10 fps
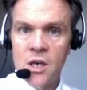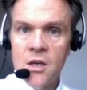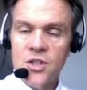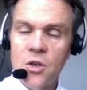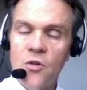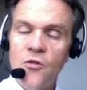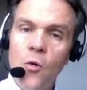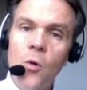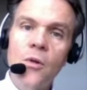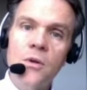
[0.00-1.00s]
So
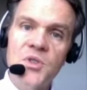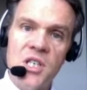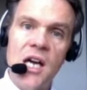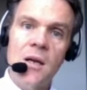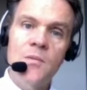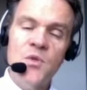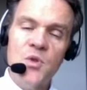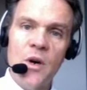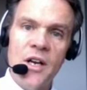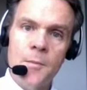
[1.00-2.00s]
for those times
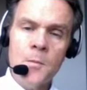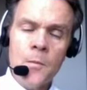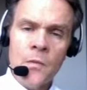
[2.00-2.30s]
when